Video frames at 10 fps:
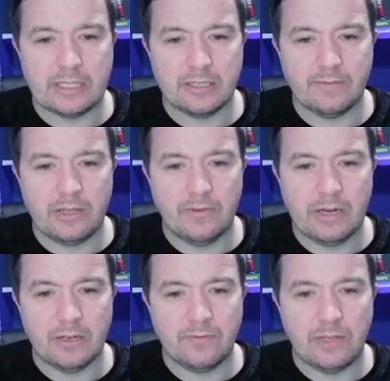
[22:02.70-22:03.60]
to
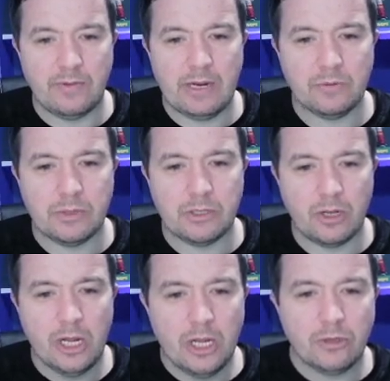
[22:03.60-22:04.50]
Velarenos. Velarenos with the shot.
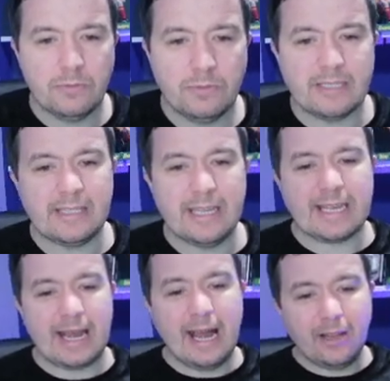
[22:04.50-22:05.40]
Something to take.
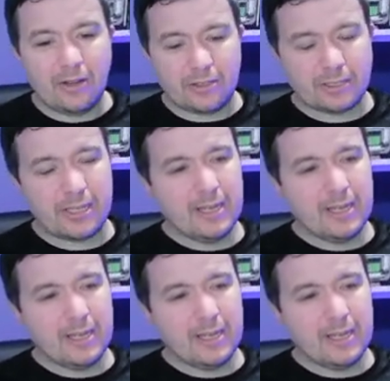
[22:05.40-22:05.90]
Carlos.